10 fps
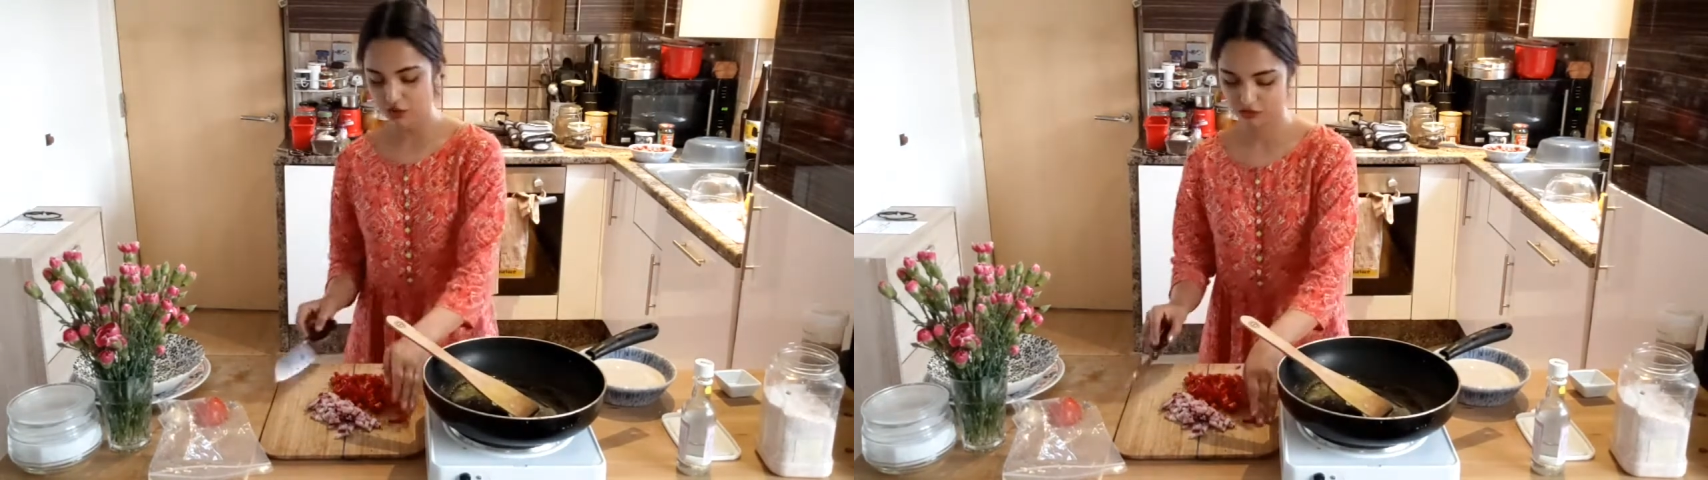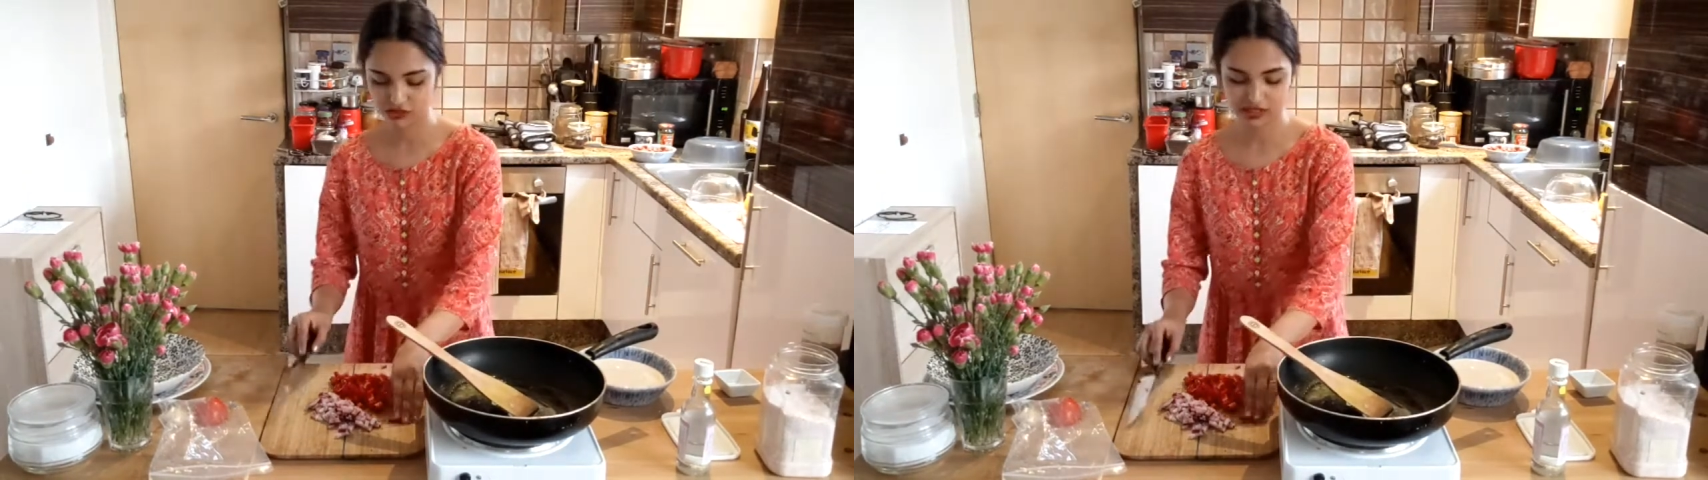
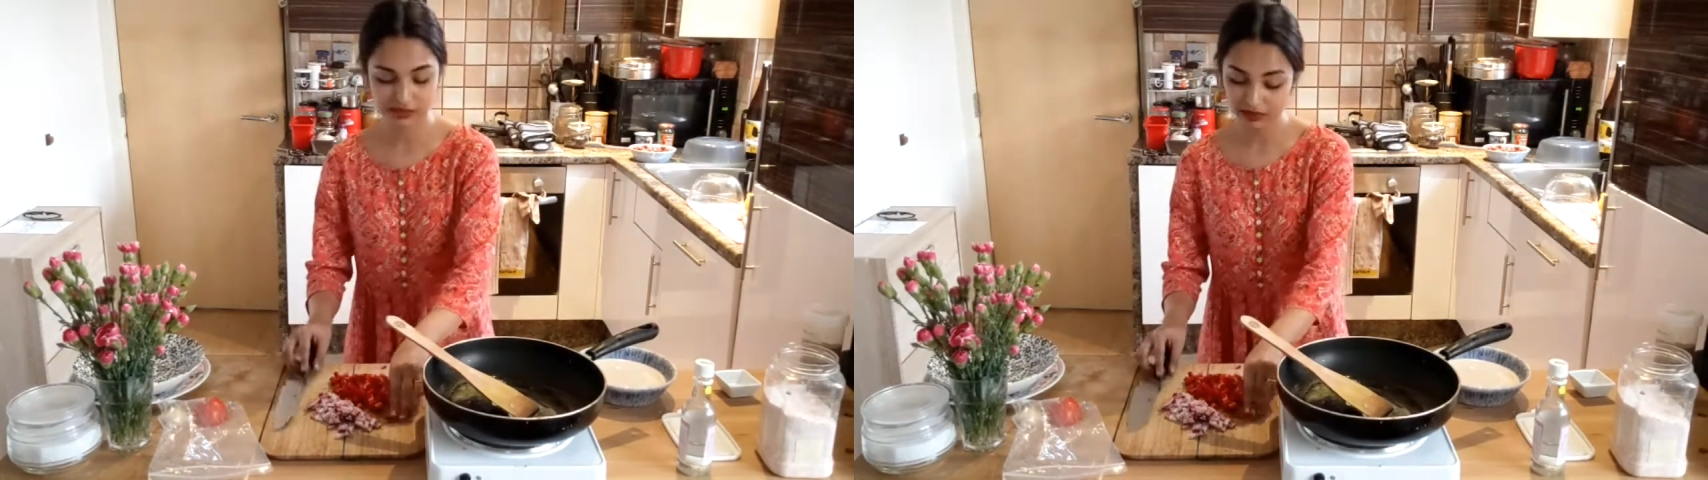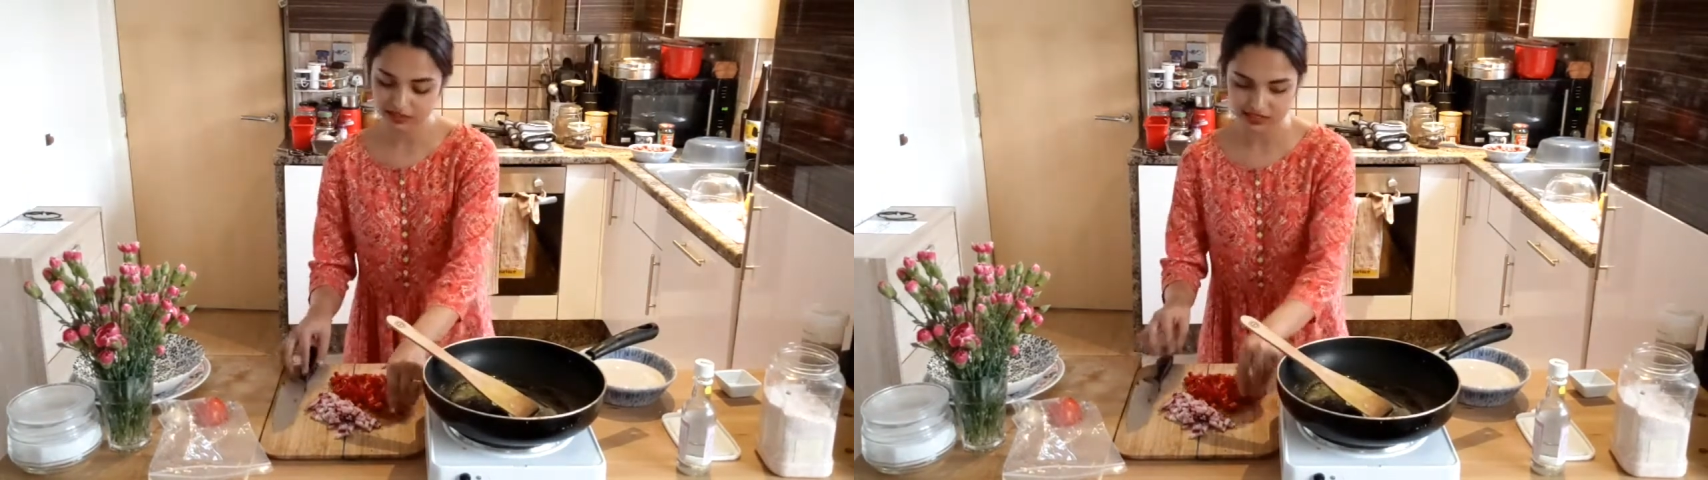which is
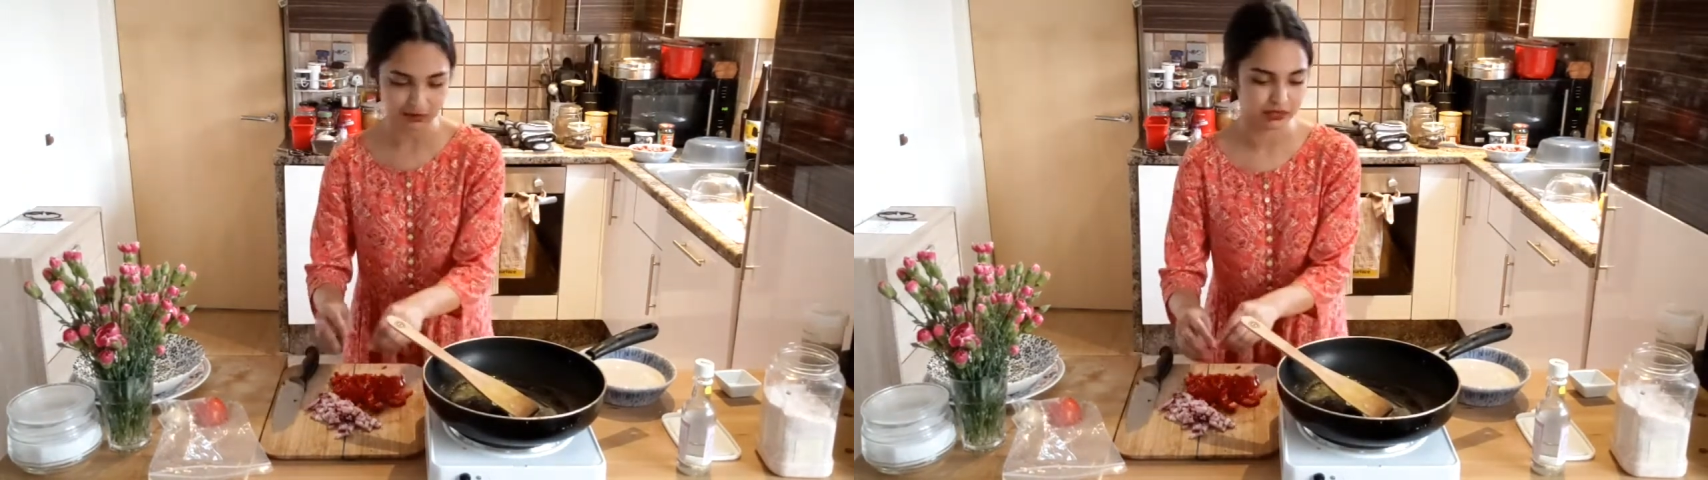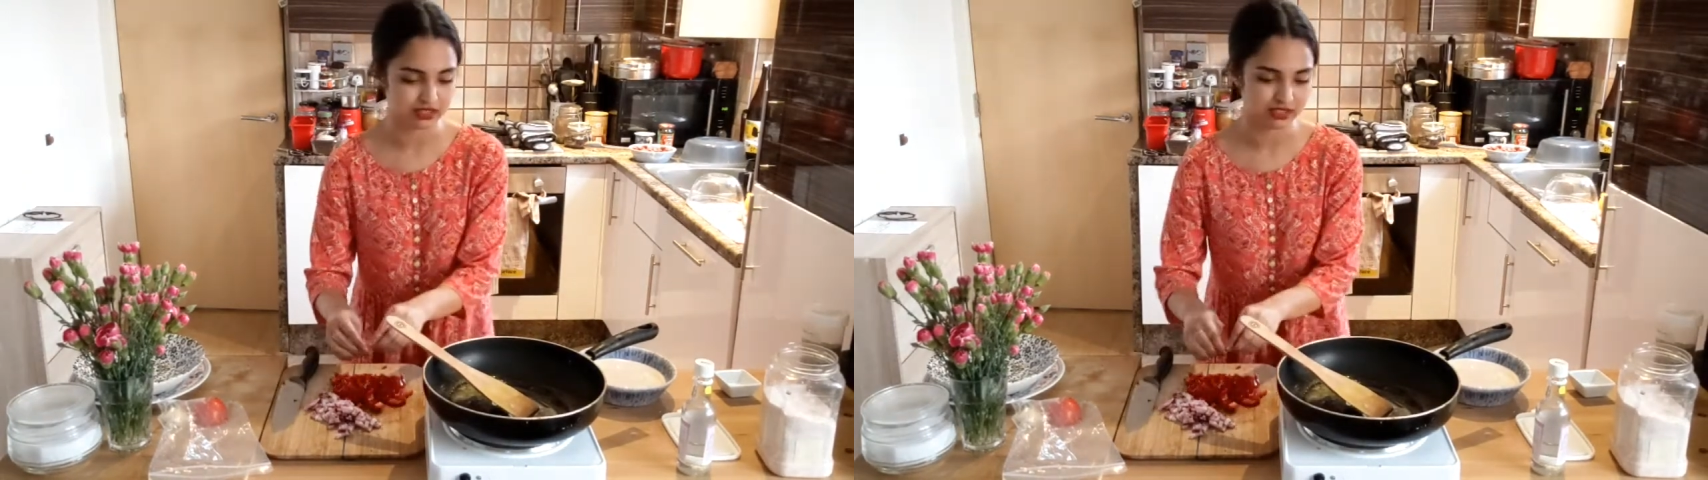completely
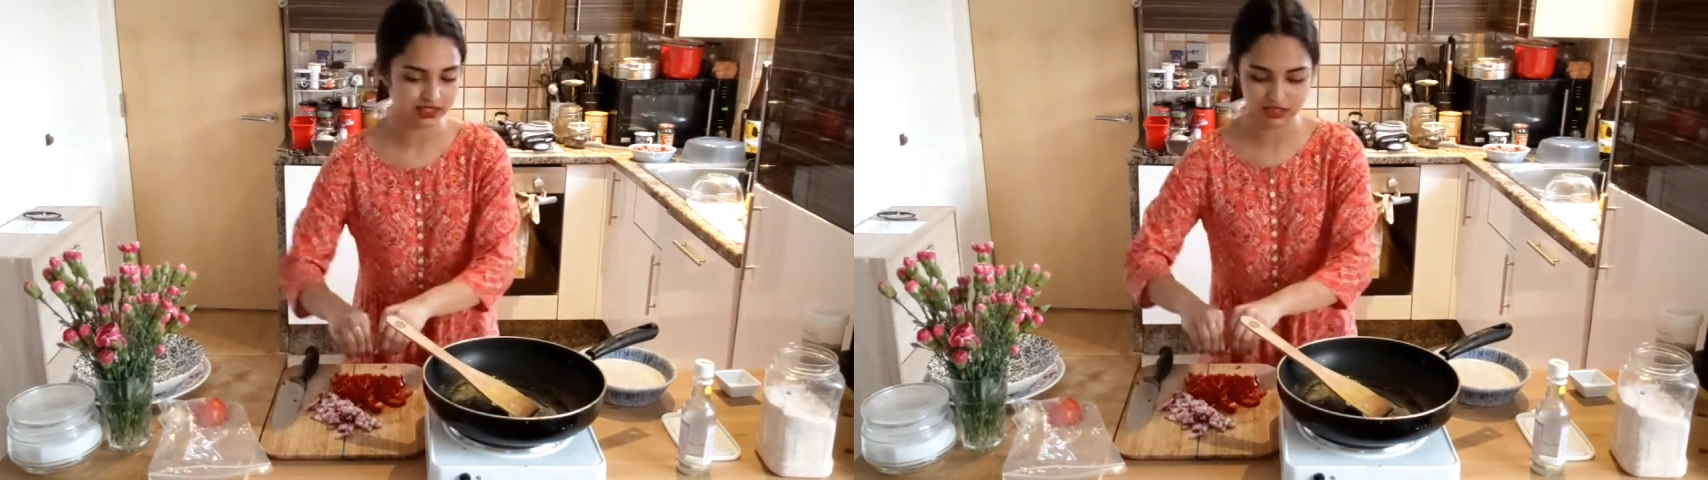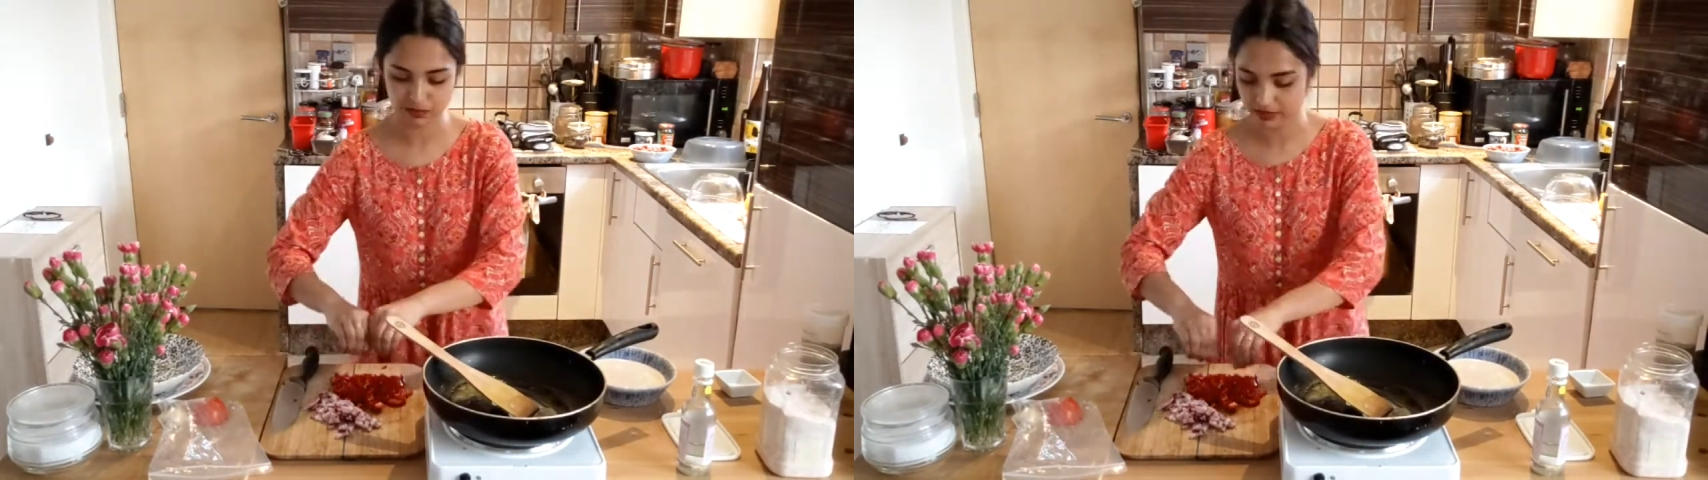separate to this,